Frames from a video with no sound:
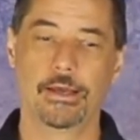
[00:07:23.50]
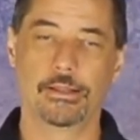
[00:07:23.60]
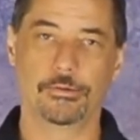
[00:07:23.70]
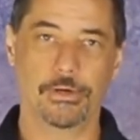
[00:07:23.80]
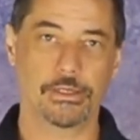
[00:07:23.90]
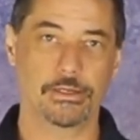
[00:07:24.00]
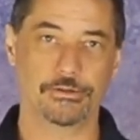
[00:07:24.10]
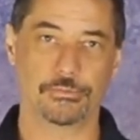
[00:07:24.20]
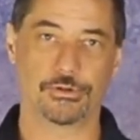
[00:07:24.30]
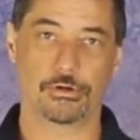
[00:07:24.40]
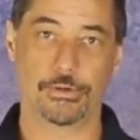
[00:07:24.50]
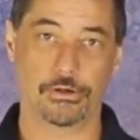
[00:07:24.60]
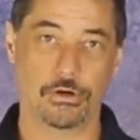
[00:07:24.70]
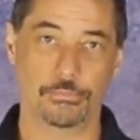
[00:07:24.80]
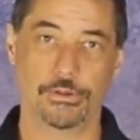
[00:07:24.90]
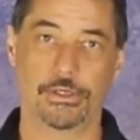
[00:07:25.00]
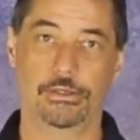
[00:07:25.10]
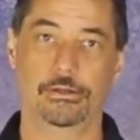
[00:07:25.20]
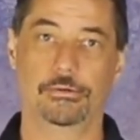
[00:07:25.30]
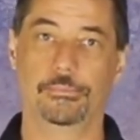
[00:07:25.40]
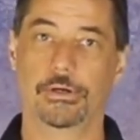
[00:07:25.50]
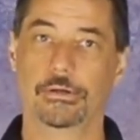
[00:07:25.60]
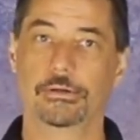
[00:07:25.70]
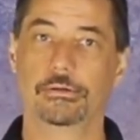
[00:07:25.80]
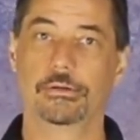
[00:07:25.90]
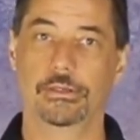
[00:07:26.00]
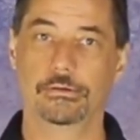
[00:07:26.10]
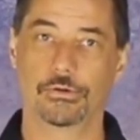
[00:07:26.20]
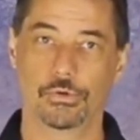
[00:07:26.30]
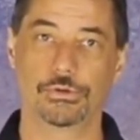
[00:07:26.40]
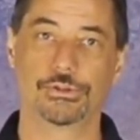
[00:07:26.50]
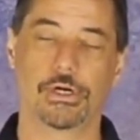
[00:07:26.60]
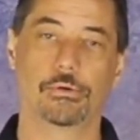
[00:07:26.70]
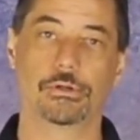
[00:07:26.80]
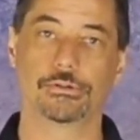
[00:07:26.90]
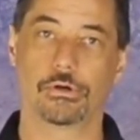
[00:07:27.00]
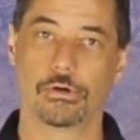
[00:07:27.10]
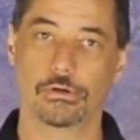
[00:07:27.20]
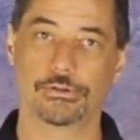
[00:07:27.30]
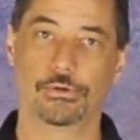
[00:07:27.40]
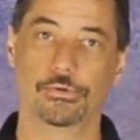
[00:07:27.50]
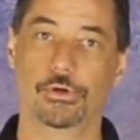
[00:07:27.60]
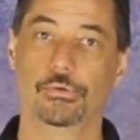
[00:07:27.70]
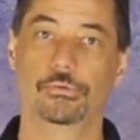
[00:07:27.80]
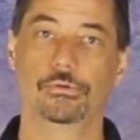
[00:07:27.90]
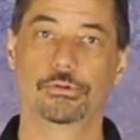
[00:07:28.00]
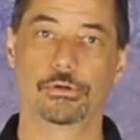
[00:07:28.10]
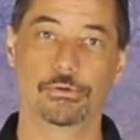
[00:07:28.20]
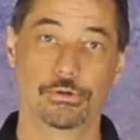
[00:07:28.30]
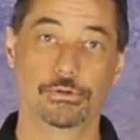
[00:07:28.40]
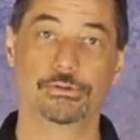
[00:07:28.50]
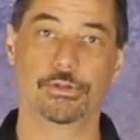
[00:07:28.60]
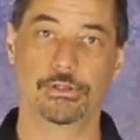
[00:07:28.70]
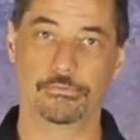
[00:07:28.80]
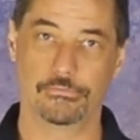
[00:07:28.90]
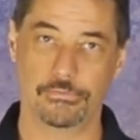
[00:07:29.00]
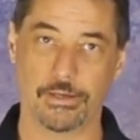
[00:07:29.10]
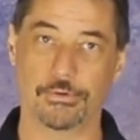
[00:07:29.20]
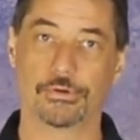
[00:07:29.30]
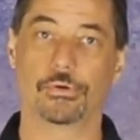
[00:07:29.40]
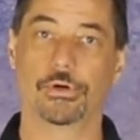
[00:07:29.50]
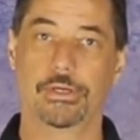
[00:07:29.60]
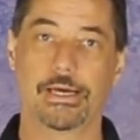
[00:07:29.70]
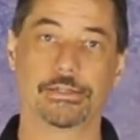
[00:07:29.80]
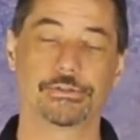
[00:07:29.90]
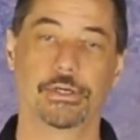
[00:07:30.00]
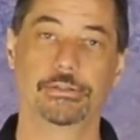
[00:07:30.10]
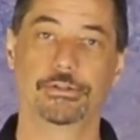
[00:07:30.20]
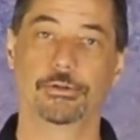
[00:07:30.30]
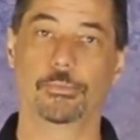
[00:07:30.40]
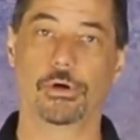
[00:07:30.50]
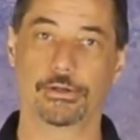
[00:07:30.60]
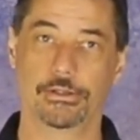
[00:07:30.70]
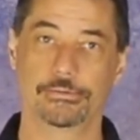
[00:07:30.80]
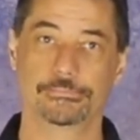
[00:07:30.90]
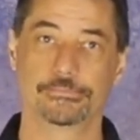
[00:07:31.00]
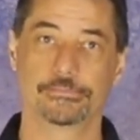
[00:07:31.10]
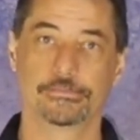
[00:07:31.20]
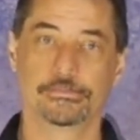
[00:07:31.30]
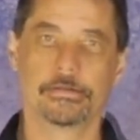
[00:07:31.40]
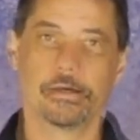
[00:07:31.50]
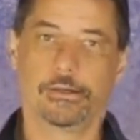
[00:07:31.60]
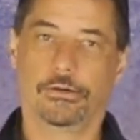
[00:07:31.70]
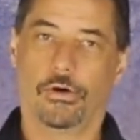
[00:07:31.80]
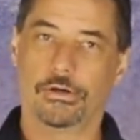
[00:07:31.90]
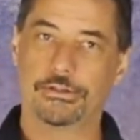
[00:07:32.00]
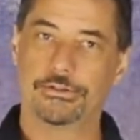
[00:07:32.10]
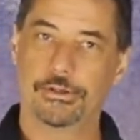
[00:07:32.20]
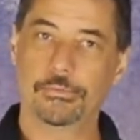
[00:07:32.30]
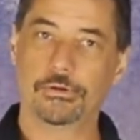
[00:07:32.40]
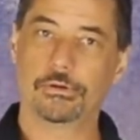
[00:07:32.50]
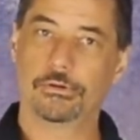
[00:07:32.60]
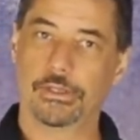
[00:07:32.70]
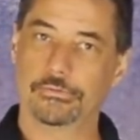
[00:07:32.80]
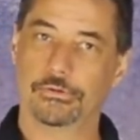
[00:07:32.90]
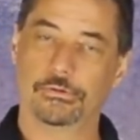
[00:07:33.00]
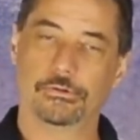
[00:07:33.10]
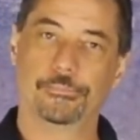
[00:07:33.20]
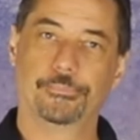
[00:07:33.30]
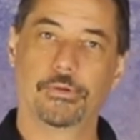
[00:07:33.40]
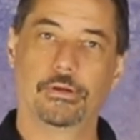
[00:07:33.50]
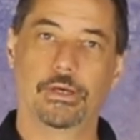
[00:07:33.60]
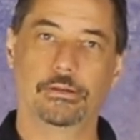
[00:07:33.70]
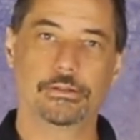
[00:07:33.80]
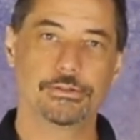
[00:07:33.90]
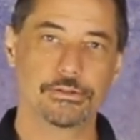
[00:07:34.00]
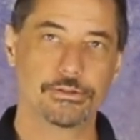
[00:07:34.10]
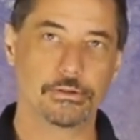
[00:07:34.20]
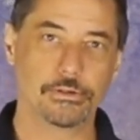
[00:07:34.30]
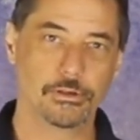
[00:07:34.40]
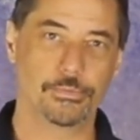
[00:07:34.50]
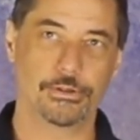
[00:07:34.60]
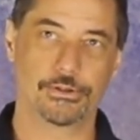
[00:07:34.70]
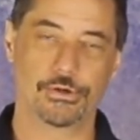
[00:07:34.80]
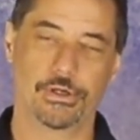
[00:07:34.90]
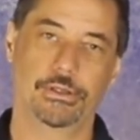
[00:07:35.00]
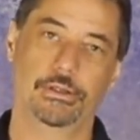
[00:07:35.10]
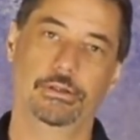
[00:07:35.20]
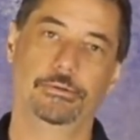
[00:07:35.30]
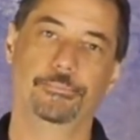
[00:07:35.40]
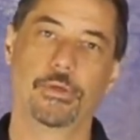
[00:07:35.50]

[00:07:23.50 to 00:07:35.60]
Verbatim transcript: The mechanisms are a bit complicated, but cold showers are also known to reduce the inflammatory cascades in the body. On a similar level, and this is a little bit tricky,